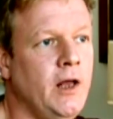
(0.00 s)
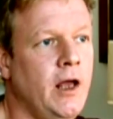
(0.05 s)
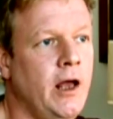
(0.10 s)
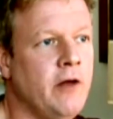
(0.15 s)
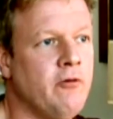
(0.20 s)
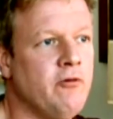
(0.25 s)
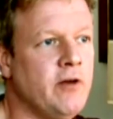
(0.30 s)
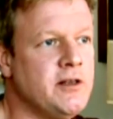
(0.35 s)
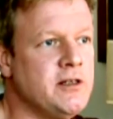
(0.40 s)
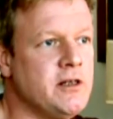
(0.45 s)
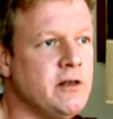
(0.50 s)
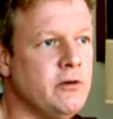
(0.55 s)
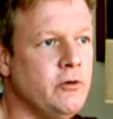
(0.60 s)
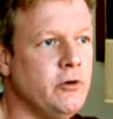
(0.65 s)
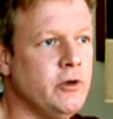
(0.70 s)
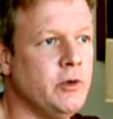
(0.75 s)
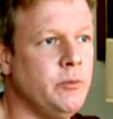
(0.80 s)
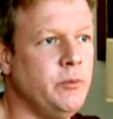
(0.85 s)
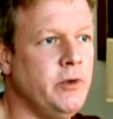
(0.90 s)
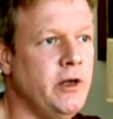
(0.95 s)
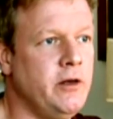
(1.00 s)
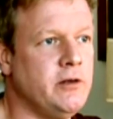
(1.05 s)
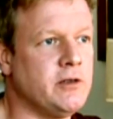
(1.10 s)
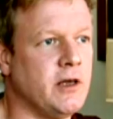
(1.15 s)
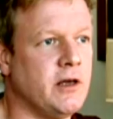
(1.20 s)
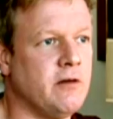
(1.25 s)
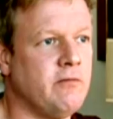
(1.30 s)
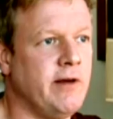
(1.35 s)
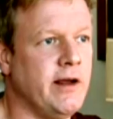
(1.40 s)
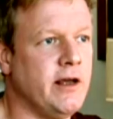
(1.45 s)
and runs it through a computer
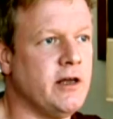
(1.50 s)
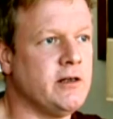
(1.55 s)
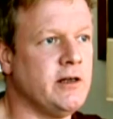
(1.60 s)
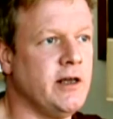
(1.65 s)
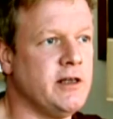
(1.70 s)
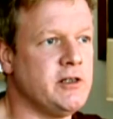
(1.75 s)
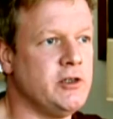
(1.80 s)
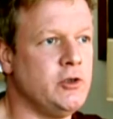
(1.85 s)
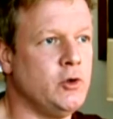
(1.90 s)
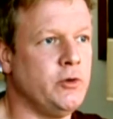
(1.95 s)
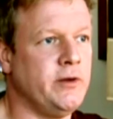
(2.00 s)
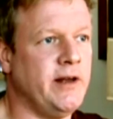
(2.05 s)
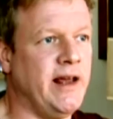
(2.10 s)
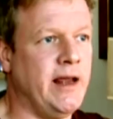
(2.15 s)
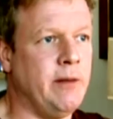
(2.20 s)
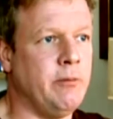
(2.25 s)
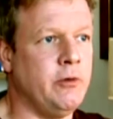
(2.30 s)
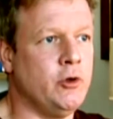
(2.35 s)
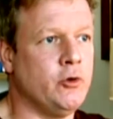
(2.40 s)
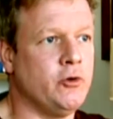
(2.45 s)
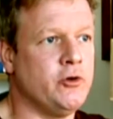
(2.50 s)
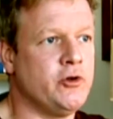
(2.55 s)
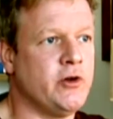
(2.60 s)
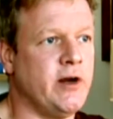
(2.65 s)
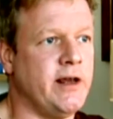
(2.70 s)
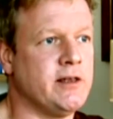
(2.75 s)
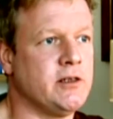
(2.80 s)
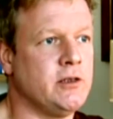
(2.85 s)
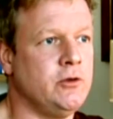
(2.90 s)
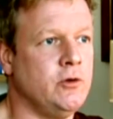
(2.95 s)
and recognises your name and your
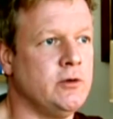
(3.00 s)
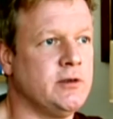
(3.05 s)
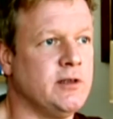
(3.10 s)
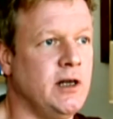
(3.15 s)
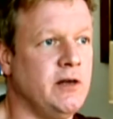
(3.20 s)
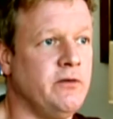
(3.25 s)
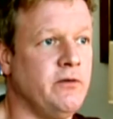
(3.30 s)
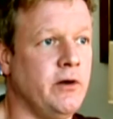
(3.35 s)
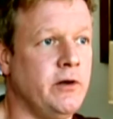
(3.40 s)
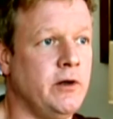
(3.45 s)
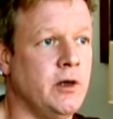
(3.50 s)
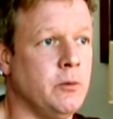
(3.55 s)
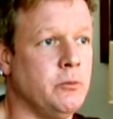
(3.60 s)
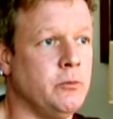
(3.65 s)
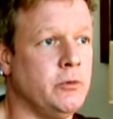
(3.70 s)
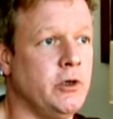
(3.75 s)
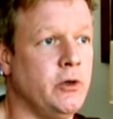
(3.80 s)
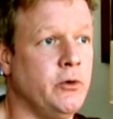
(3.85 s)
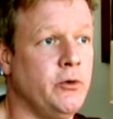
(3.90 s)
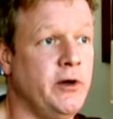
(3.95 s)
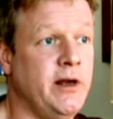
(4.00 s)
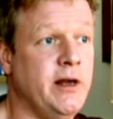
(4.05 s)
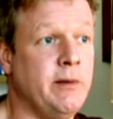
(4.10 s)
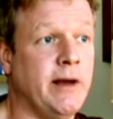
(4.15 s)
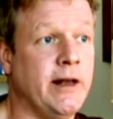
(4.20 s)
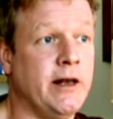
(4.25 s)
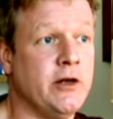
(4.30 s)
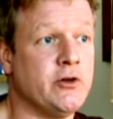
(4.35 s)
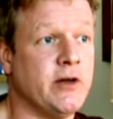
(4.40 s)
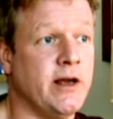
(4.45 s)
address and your telephone number, your
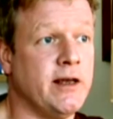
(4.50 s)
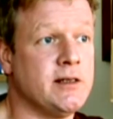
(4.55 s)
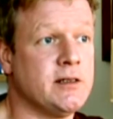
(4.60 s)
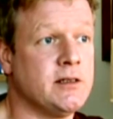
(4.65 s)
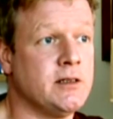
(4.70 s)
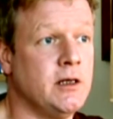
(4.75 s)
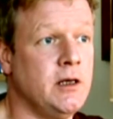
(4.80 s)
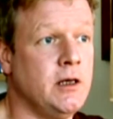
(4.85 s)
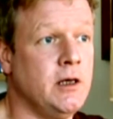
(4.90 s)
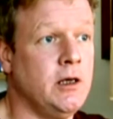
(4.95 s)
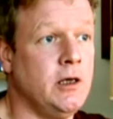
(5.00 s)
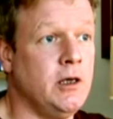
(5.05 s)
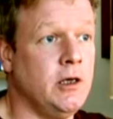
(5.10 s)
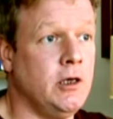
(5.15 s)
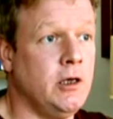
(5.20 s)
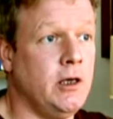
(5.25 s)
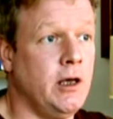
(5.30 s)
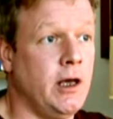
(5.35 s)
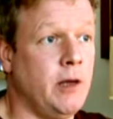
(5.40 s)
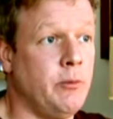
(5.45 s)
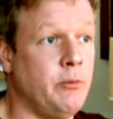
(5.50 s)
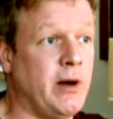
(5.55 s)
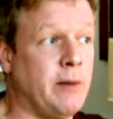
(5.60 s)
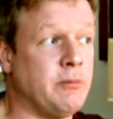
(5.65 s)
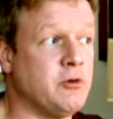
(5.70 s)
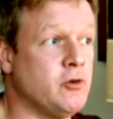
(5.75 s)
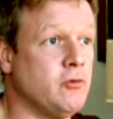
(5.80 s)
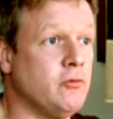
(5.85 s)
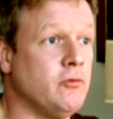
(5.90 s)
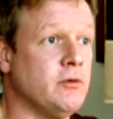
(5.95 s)
email address, and
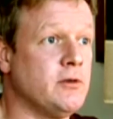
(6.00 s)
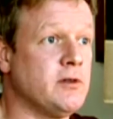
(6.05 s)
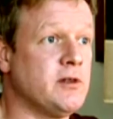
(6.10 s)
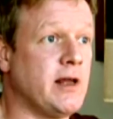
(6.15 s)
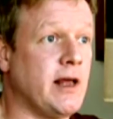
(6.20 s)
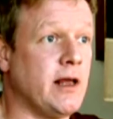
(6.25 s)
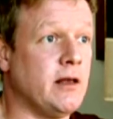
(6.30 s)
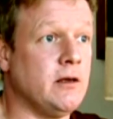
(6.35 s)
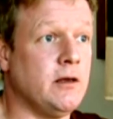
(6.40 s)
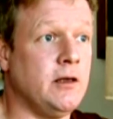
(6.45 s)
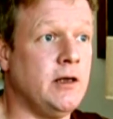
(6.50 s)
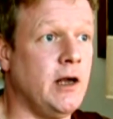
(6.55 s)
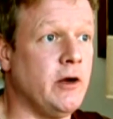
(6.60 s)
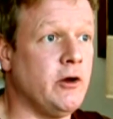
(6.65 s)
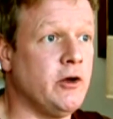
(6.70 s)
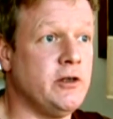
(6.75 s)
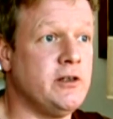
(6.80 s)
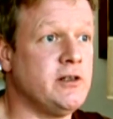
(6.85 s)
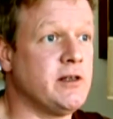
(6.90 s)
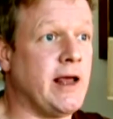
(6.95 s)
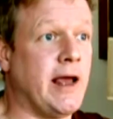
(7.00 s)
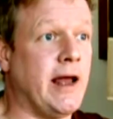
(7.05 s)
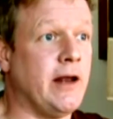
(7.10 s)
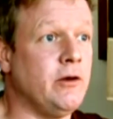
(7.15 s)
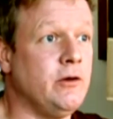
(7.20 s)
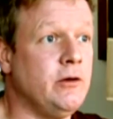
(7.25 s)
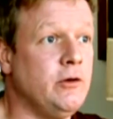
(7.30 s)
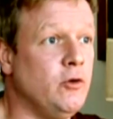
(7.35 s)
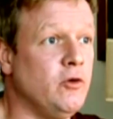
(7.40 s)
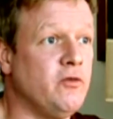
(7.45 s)
perhaps, you know, could
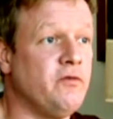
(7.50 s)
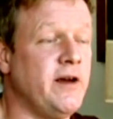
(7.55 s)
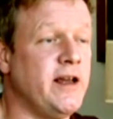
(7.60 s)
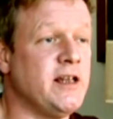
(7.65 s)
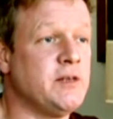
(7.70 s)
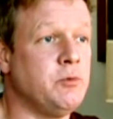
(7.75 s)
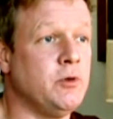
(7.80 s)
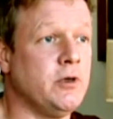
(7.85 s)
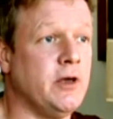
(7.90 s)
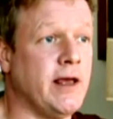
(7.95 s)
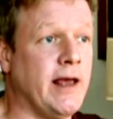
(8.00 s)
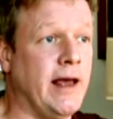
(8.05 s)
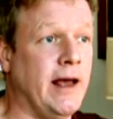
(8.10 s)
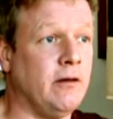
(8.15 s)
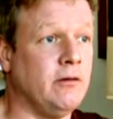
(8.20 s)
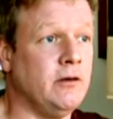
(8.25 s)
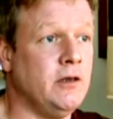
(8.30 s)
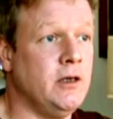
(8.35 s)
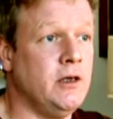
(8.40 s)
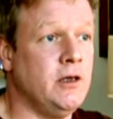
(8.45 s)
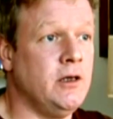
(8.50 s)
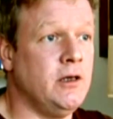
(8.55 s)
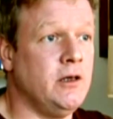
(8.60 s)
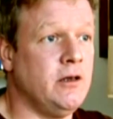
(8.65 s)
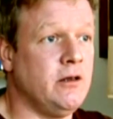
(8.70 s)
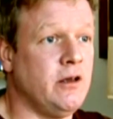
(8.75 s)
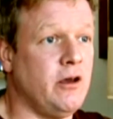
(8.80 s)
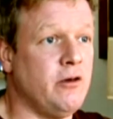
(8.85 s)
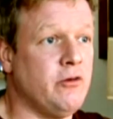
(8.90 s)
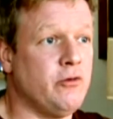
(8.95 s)
scan your Facebook account,
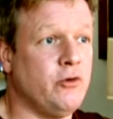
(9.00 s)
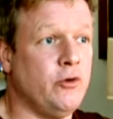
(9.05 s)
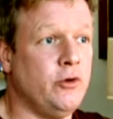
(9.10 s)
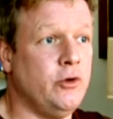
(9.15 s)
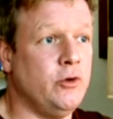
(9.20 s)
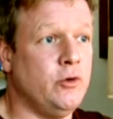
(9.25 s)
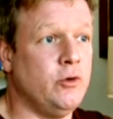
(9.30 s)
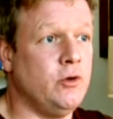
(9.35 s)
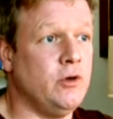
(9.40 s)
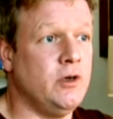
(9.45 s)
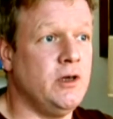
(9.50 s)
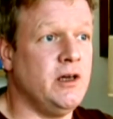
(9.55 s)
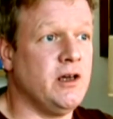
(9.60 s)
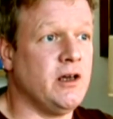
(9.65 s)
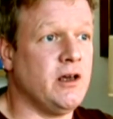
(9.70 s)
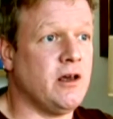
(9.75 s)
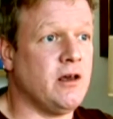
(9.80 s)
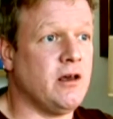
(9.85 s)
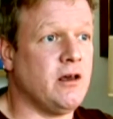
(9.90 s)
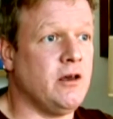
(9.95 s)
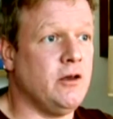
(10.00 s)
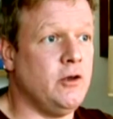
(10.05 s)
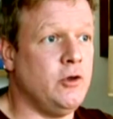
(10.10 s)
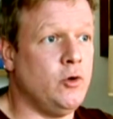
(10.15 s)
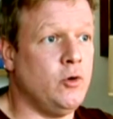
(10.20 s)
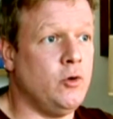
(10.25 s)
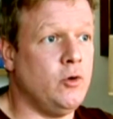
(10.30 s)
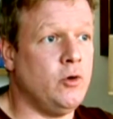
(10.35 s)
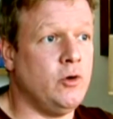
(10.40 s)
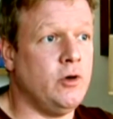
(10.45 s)
go through
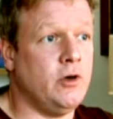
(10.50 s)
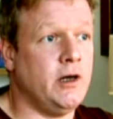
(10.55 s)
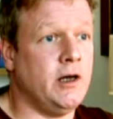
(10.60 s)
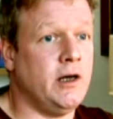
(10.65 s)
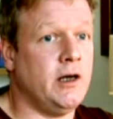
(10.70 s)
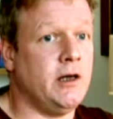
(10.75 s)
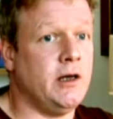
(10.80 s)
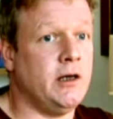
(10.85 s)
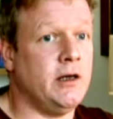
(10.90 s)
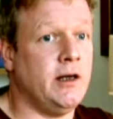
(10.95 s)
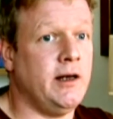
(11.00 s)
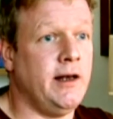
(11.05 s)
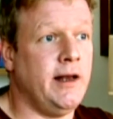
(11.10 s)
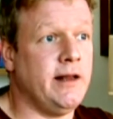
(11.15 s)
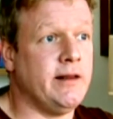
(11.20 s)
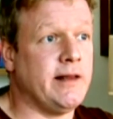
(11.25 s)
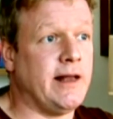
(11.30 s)
link